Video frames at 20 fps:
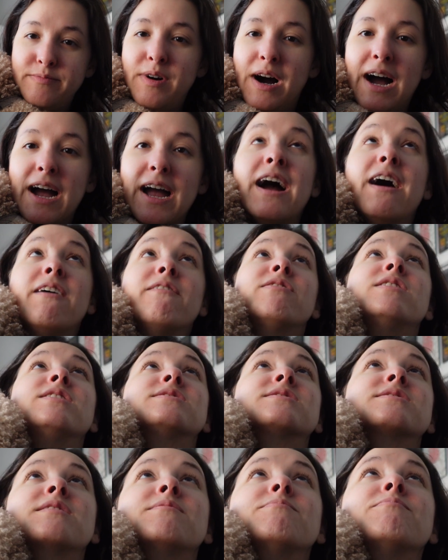I have
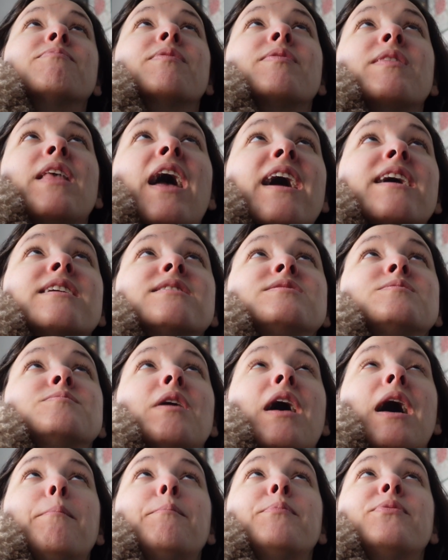this
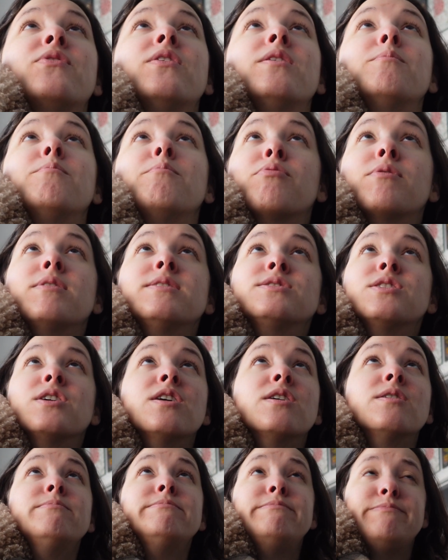Epson
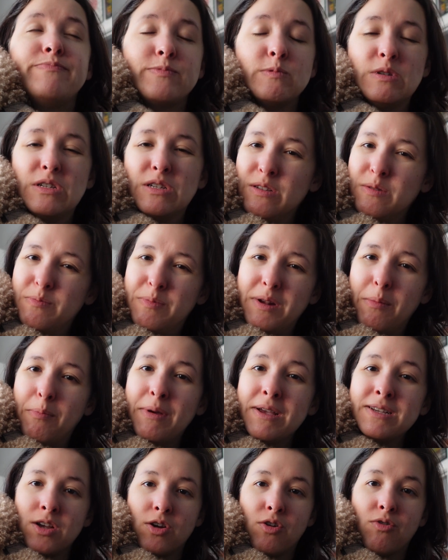printer, which has been a
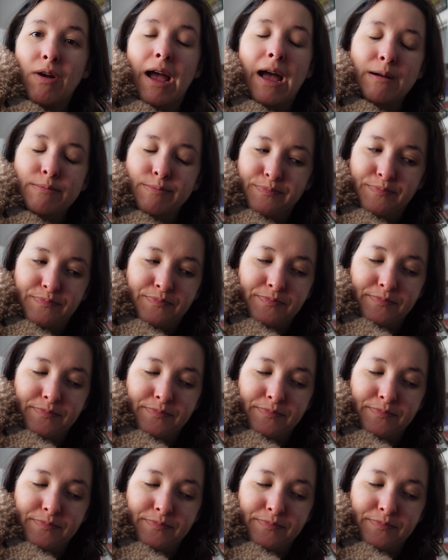piece of crap,